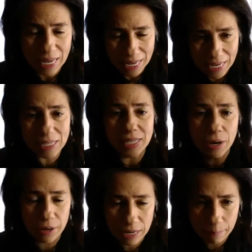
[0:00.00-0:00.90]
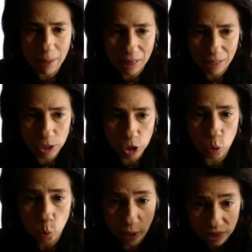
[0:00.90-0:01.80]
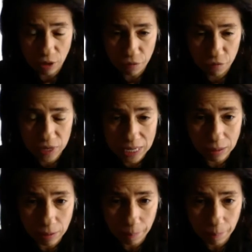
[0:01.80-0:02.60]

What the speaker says: Is there an imbalance with their feet?